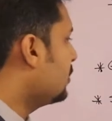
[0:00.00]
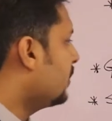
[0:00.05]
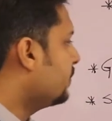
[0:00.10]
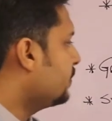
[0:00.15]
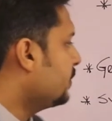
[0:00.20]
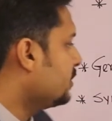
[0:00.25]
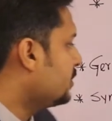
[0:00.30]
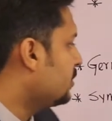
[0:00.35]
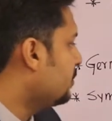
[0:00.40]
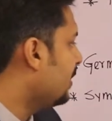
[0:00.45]

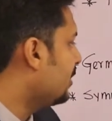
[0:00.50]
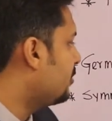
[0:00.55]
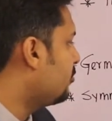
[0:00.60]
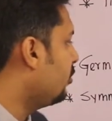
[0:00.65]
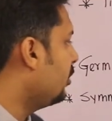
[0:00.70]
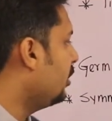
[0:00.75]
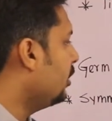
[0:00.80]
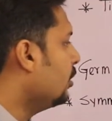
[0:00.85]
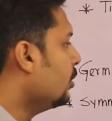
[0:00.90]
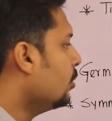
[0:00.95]
of
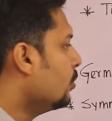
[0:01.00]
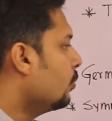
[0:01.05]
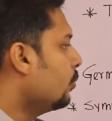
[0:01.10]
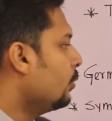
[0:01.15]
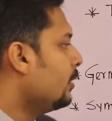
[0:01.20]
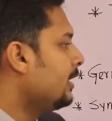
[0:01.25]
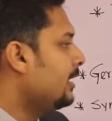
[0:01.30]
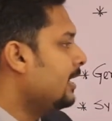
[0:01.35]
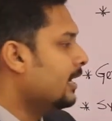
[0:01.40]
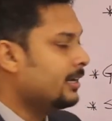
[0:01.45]
symmetry,
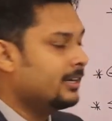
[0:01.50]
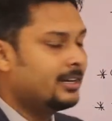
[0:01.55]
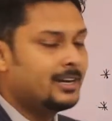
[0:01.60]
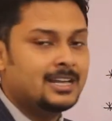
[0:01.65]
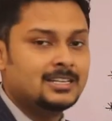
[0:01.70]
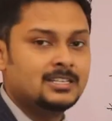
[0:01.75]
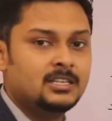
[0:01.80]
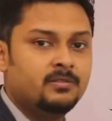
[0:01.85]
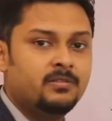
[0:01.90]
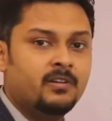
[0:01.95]
we can
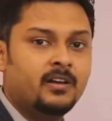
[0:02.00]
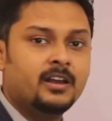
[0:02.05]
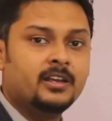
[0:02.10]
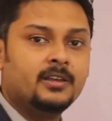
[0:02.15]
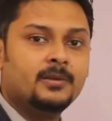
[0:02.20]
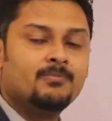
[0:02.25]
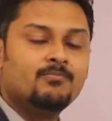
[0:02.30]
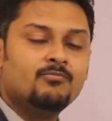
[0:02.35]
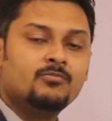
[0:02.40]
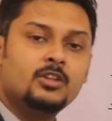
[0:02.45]

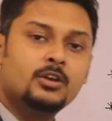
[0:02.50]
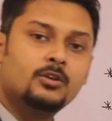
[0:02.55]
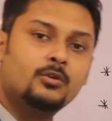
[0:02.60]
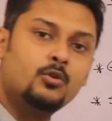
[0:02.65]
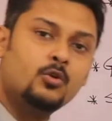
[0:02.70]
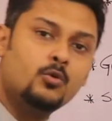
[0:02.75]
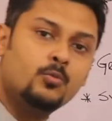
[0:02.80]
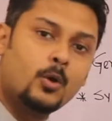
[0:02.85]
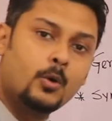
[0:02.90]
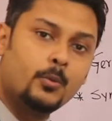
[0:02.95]
classify the
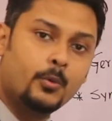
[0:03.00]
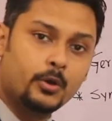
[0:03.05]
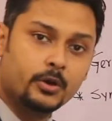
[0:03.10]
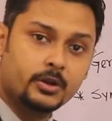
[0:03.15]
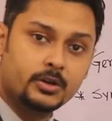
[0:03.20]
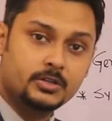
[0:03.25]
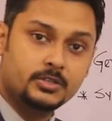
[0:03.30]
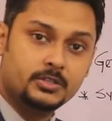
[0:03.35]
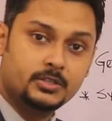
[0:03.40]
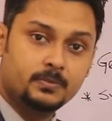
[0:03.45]
group of
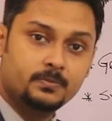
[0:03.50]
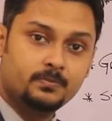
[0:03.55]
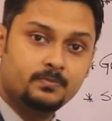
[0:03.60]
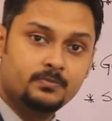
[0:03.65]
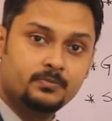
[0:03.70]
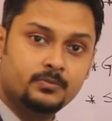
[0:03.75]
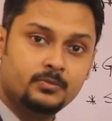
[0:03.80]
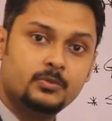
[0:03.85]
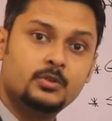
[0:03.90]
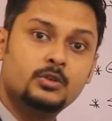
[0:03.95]
organism.
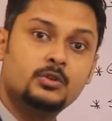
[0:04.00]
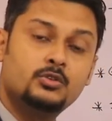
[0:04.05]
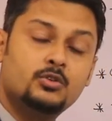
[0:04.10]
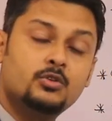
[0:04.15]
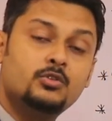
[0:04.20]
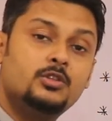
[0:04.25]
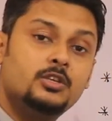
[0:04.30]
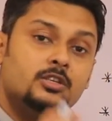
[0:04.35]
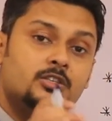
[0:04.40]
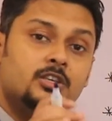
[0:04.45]

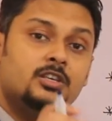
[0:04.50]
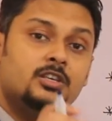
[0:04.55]
So this